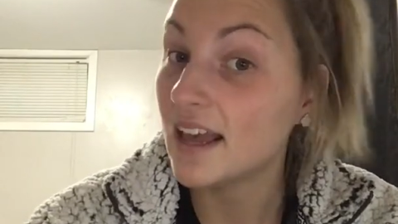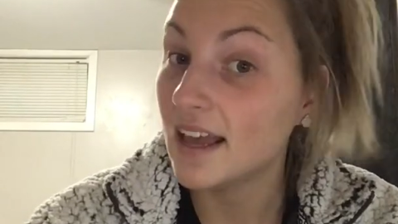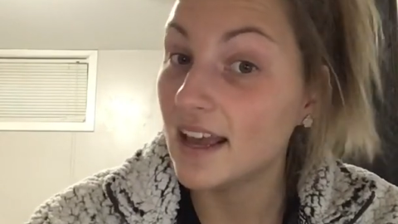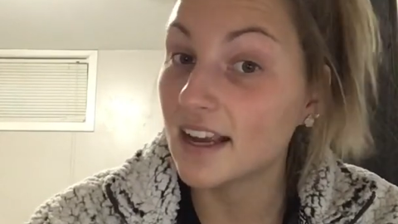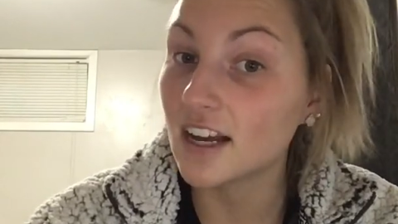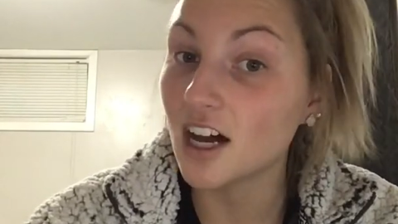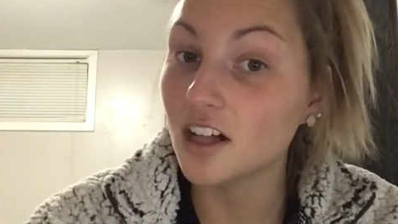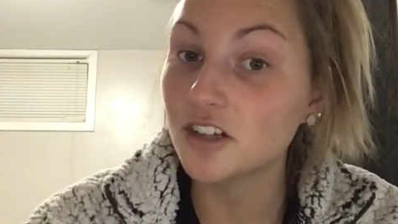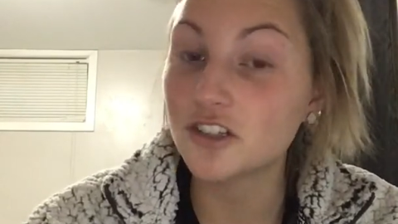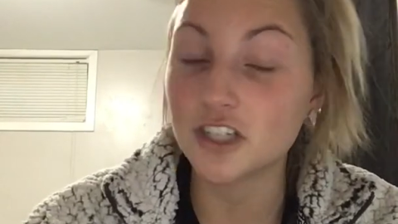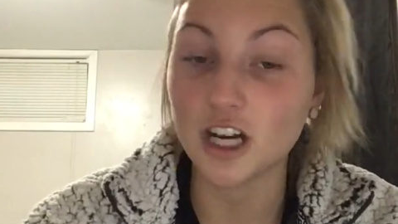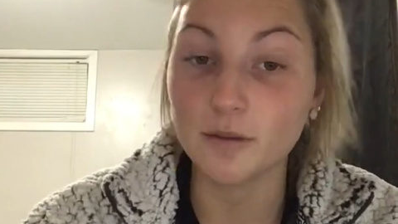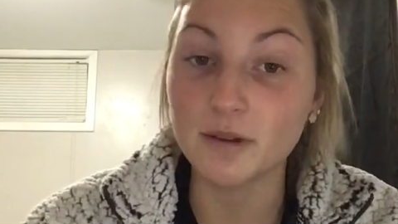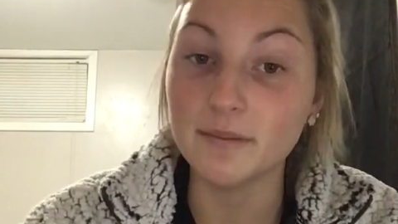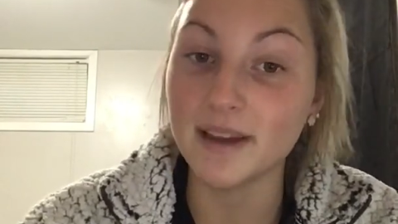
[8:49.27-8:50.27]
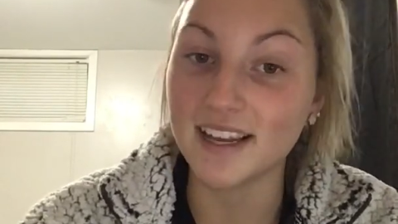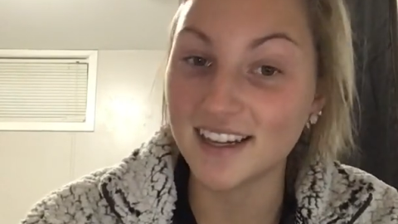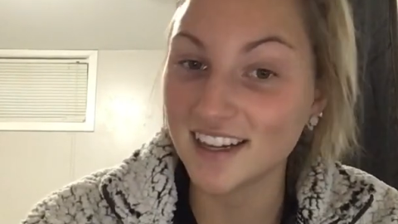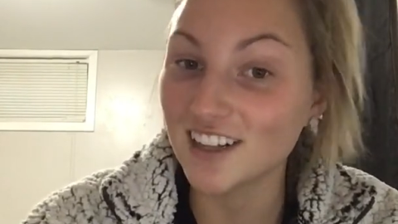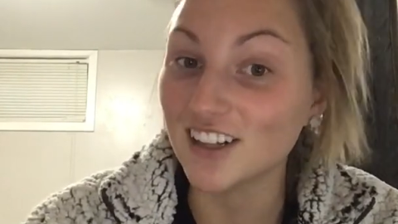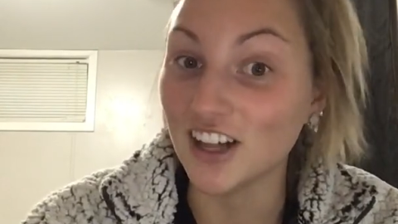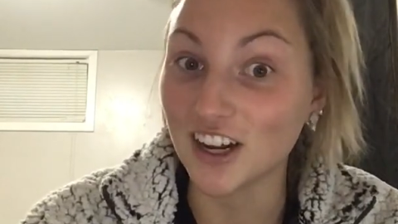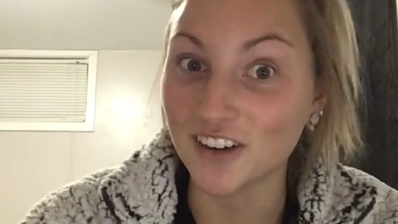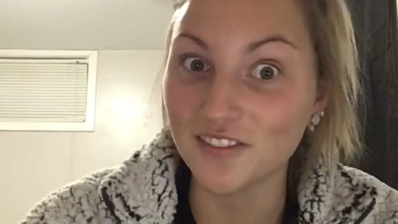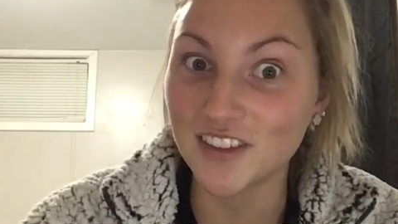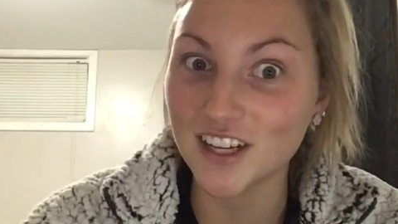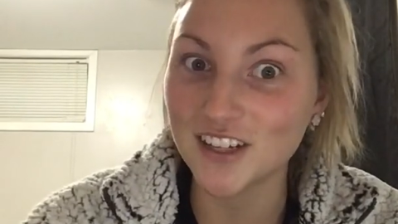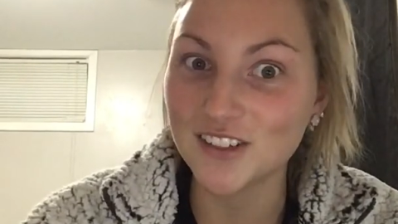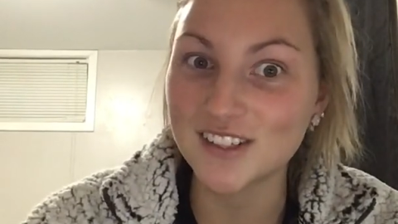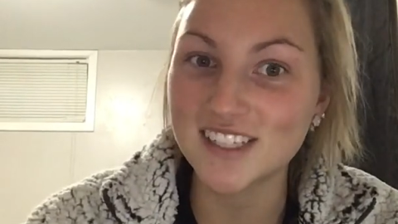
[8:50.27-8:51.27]
in college, and I'll be making a lot of
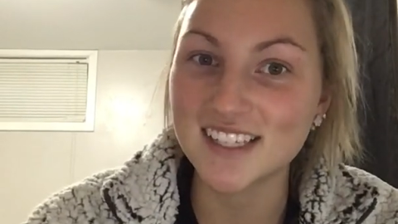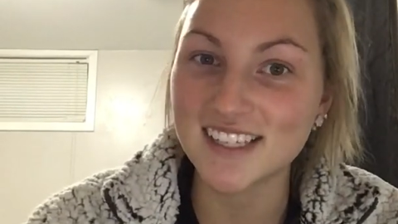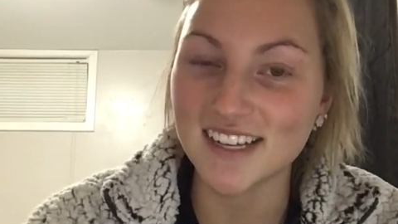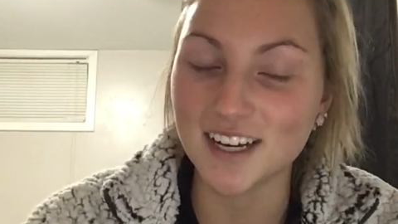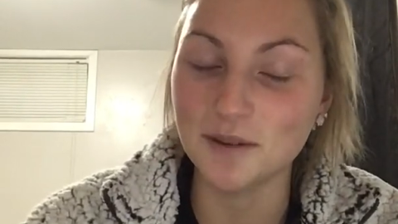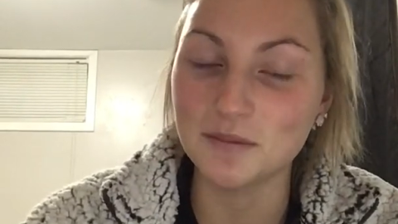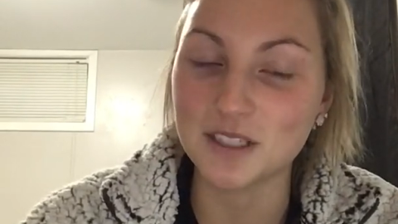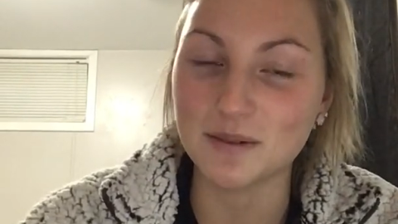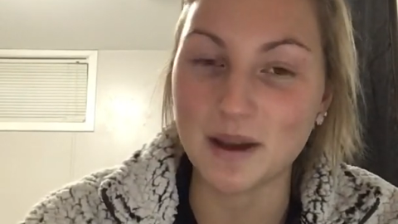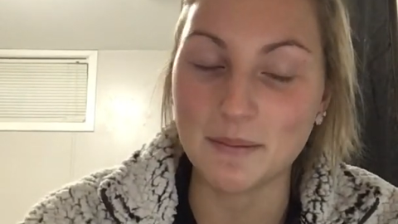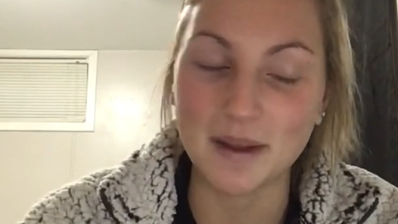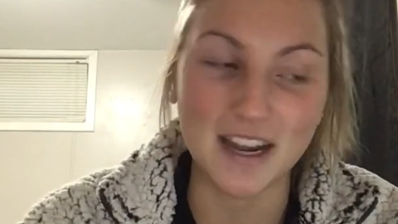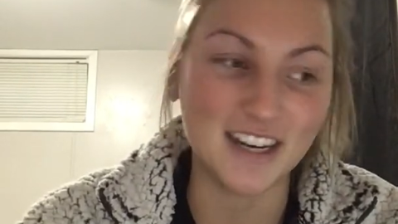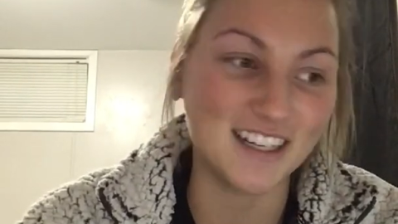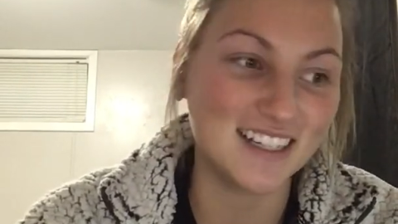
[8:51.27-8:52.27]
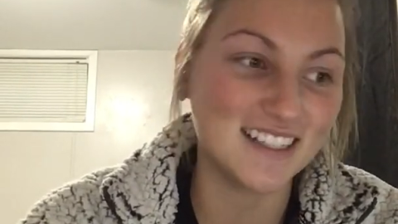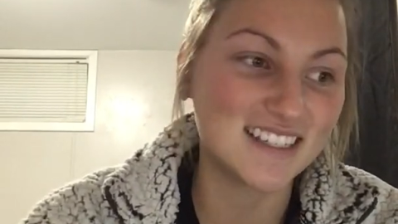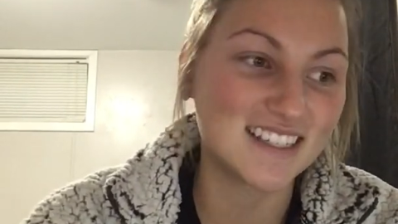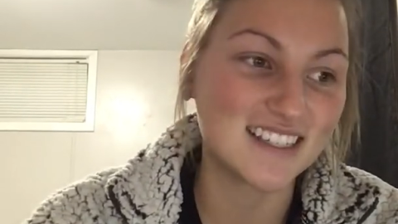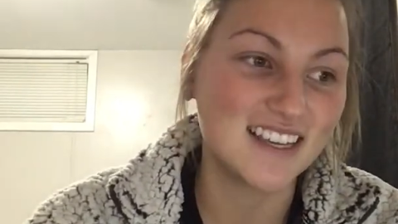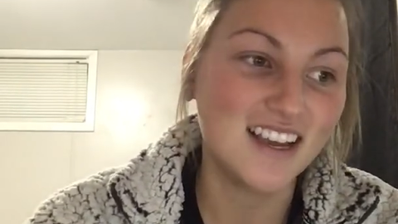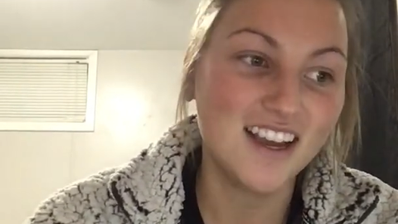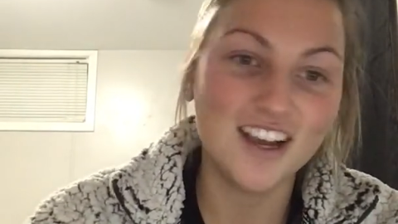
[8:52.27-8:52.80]
those to send home to my parents.